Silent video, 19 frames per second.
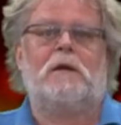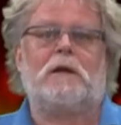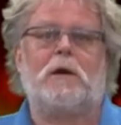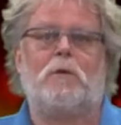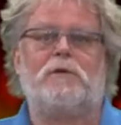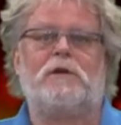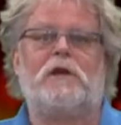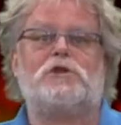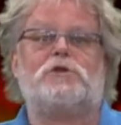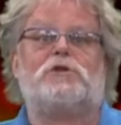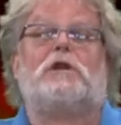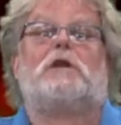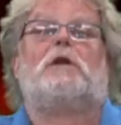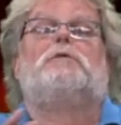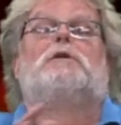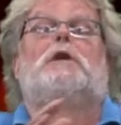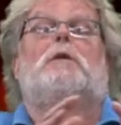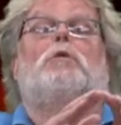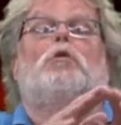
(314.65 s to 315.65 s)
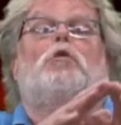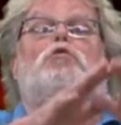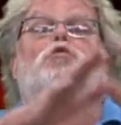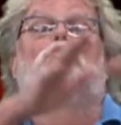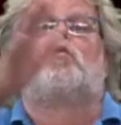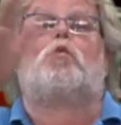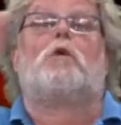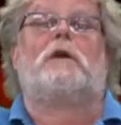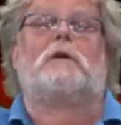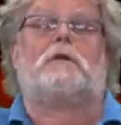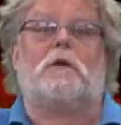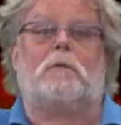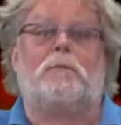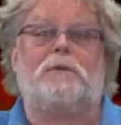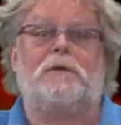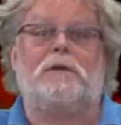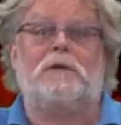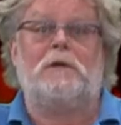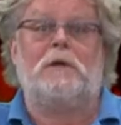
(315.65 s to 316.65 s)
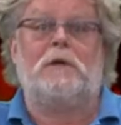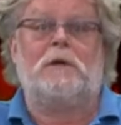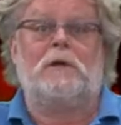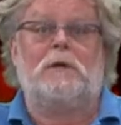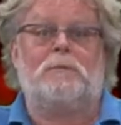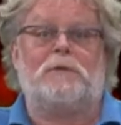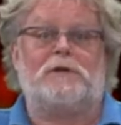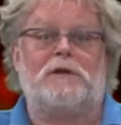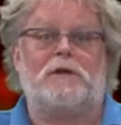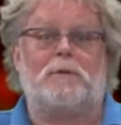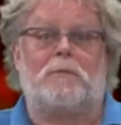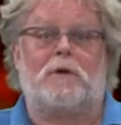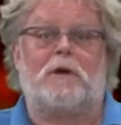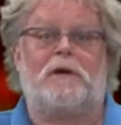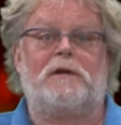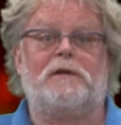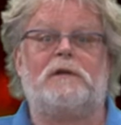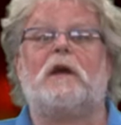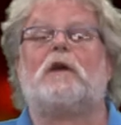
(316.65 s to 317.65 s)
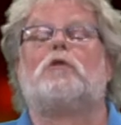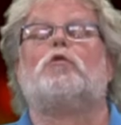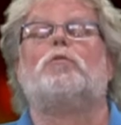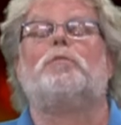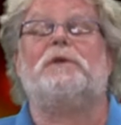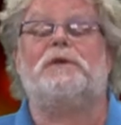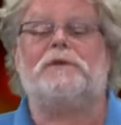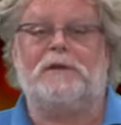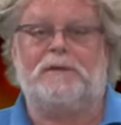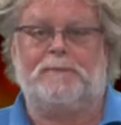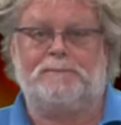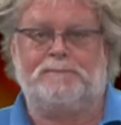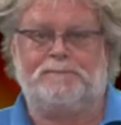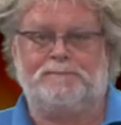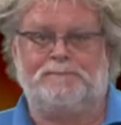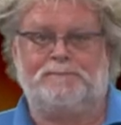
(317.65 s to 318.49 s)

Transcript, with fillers: Nowadays, they belong to one company, but in the market, they are competing.